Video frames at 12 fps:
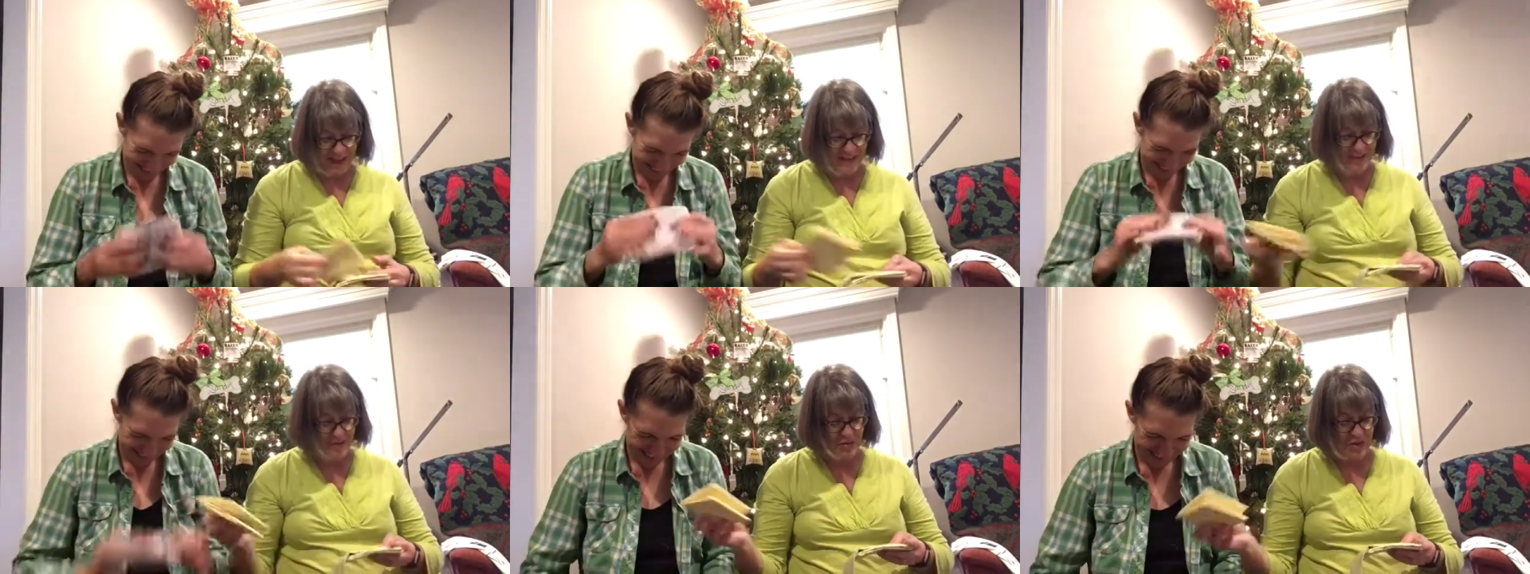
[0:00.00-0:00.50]

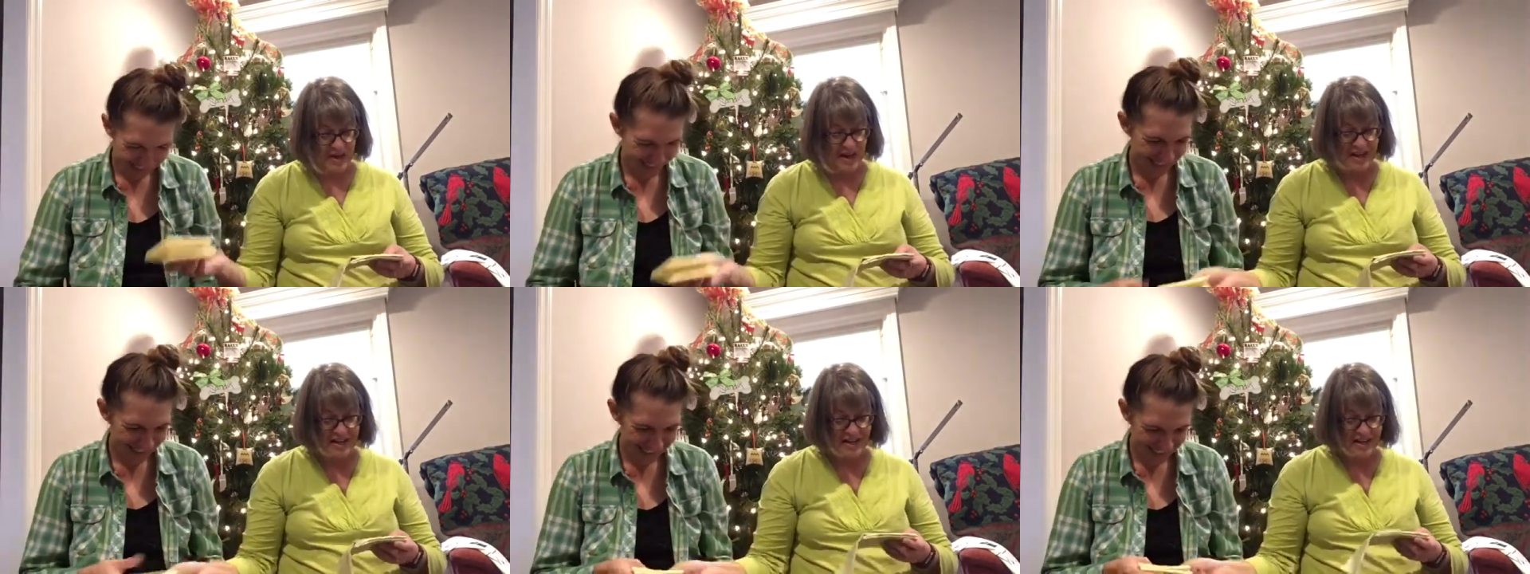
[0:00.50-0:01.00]
Speaker 1: And then the one
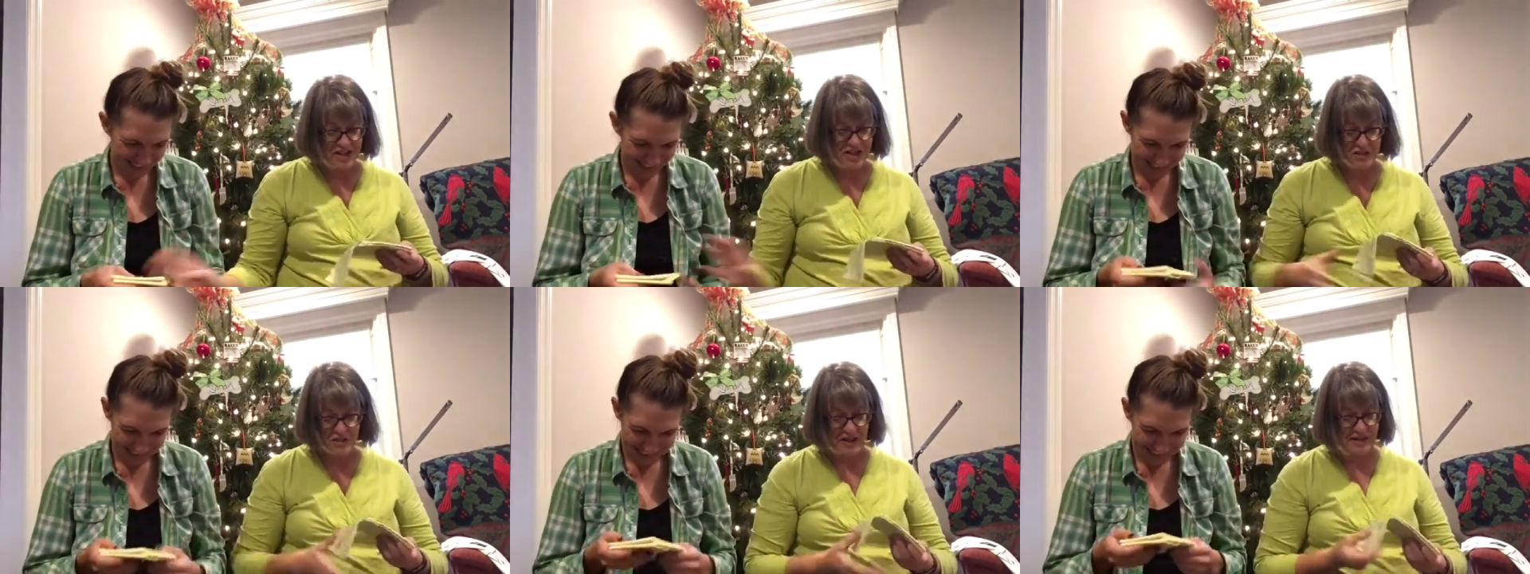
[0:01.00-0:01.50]
I like,
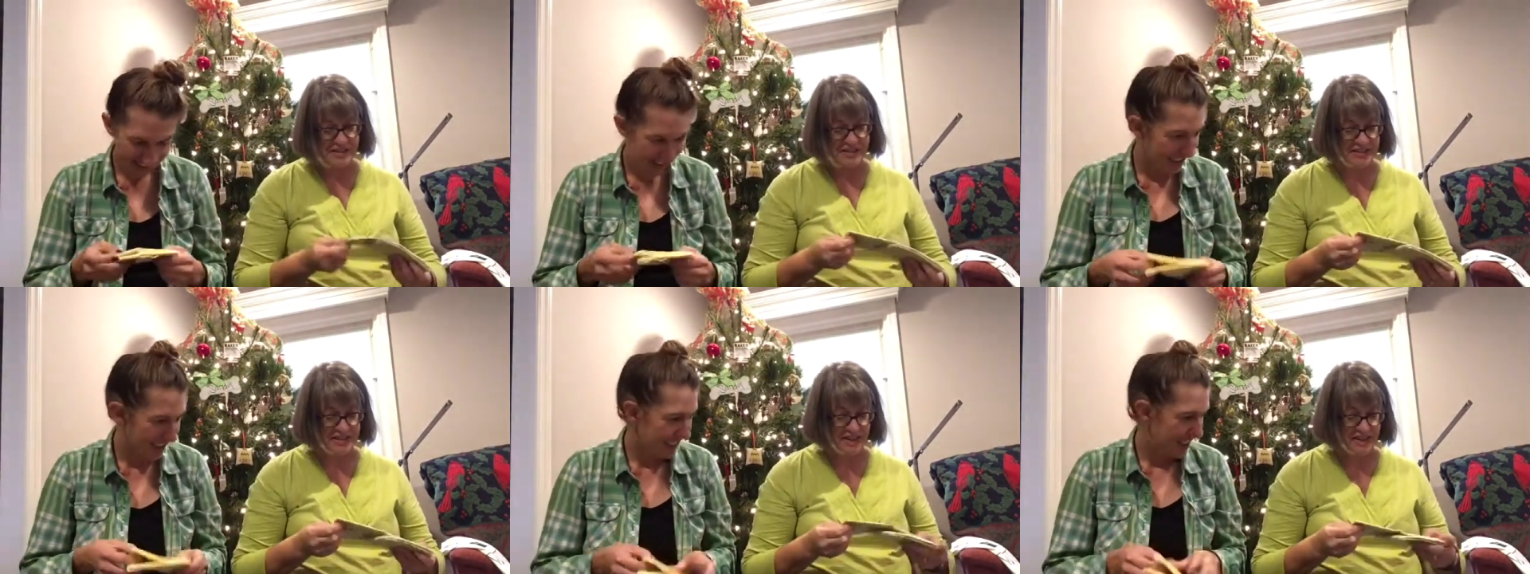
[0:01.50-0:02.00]
she probably
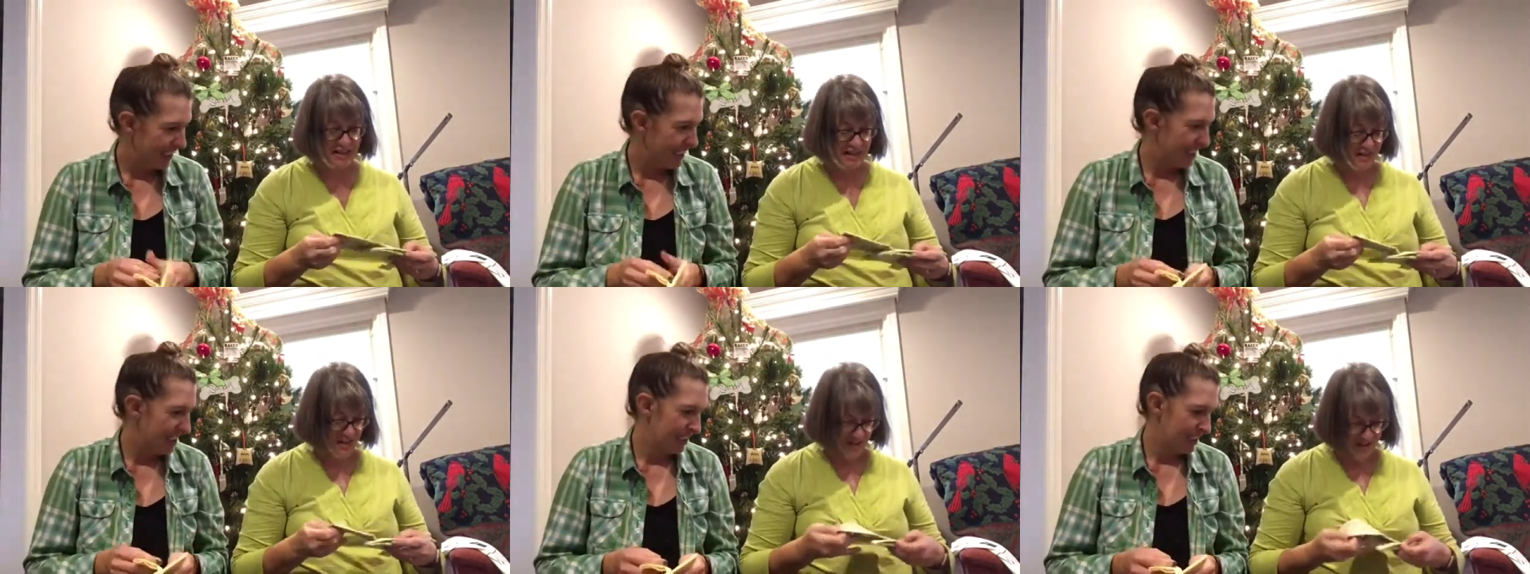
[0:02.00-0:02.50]
doesn't like it
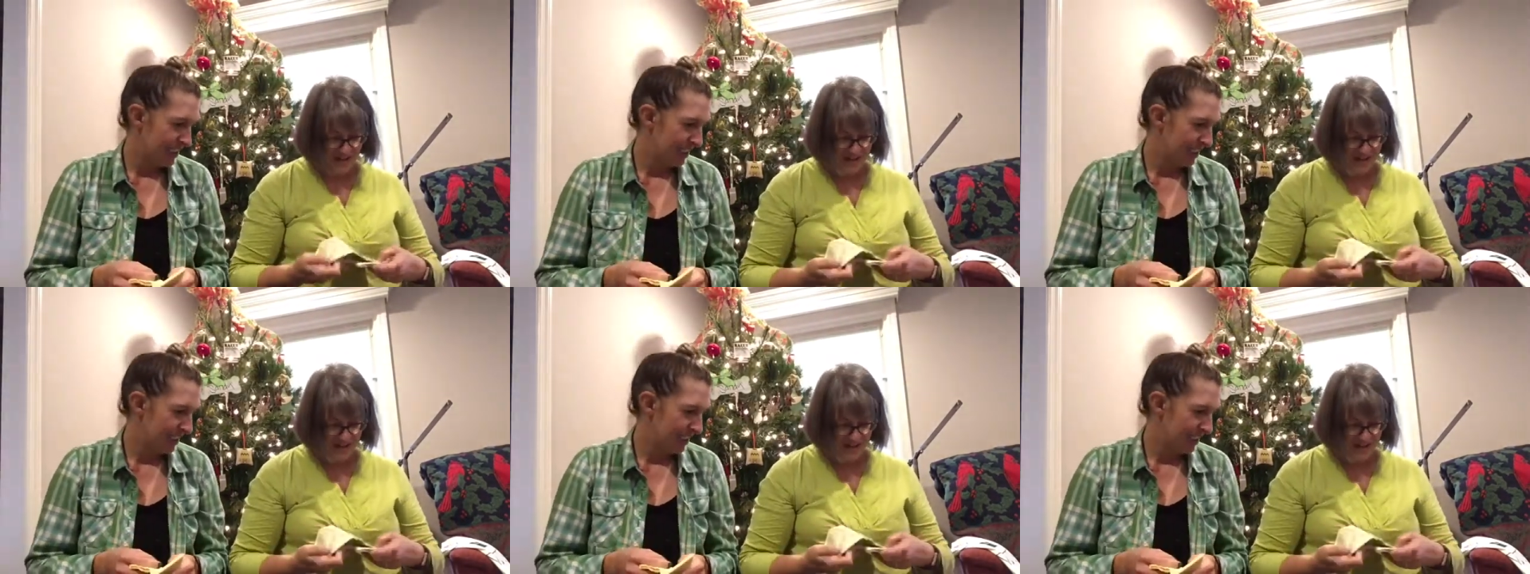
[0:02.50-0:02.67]
all.